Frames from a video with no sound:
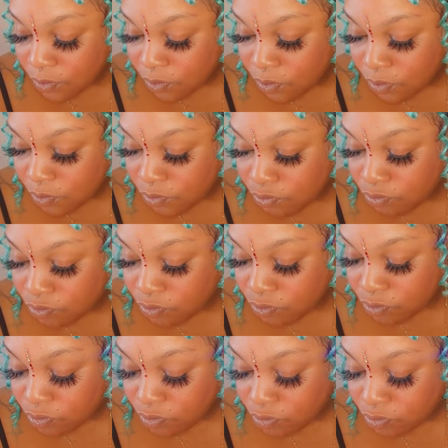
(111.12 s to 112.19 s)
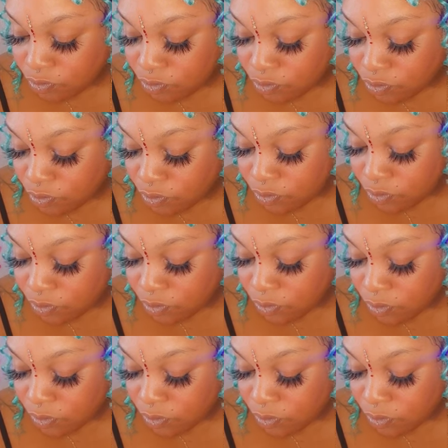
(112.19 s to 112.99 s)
(silence)